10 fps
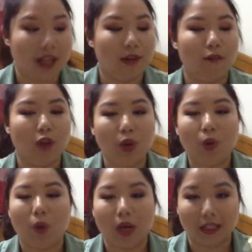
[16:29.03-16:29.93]
If you
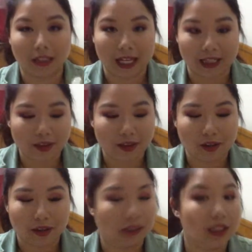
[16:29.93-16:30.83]
want length,
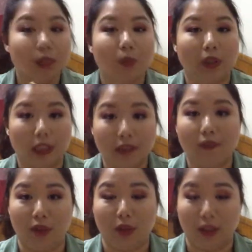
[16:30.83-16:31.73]
this will
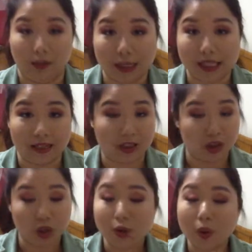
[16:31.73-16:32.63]
give you the amazing
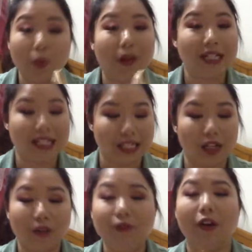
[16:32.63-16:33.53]
length. You don't want to
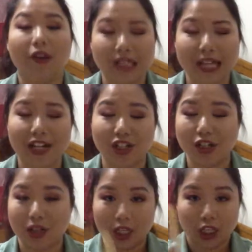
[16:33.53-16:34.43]
stick on false
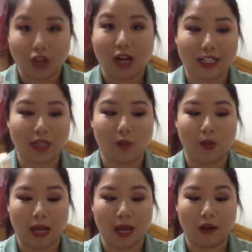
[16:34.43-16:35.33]
lashes, try this
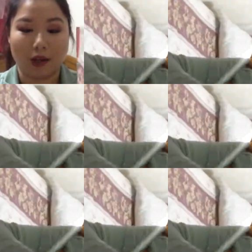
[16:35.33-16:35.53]
one out.